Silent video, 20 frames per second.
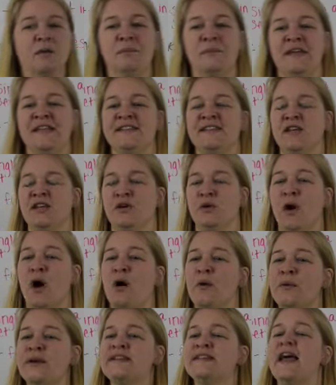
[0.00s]
means that you
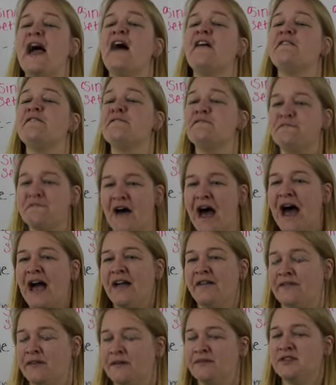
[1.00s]
always have
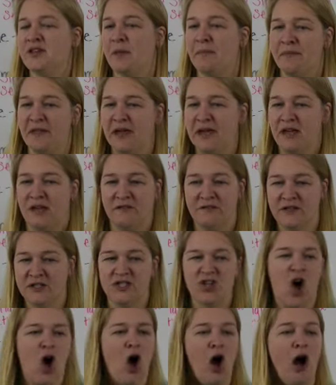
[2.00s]
5 of something if
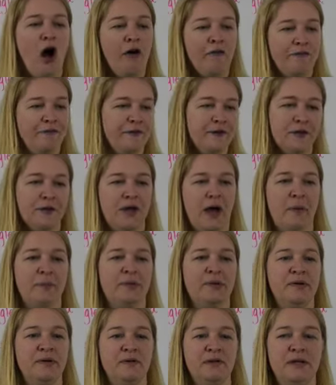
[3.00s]
it's all filled up.
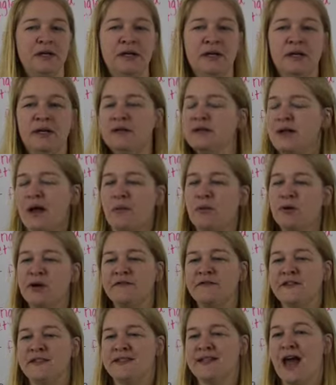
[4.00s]
Now what
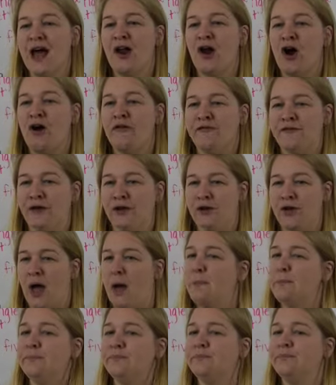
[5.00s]
if it's not all filled
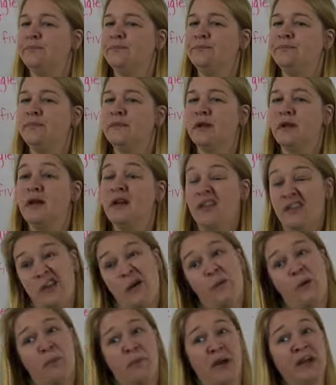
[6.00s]
up?
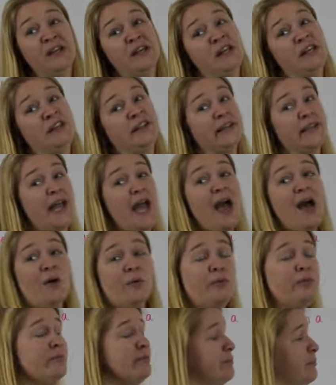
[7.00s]
Then we might need to
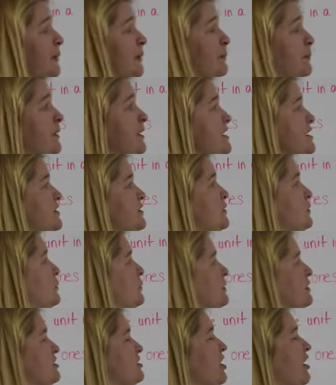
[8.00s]
count, but pretty soon
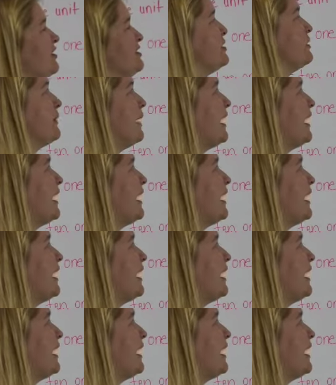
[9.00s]
we'll start to